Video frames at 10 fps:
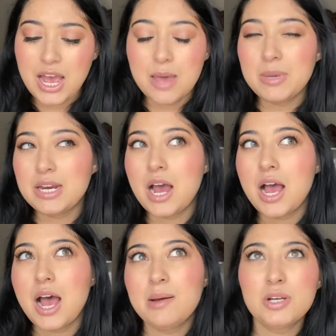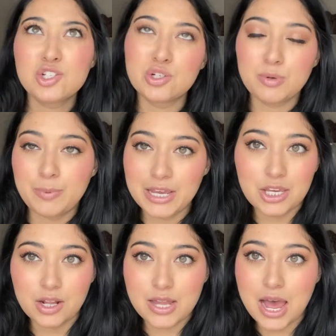I mean, I'm not super
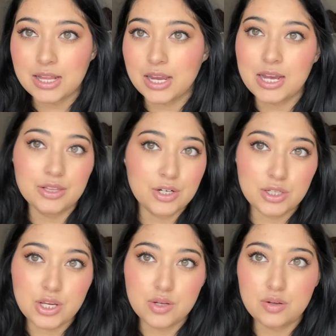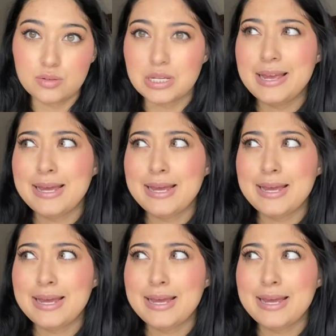picky on that. Like I literally use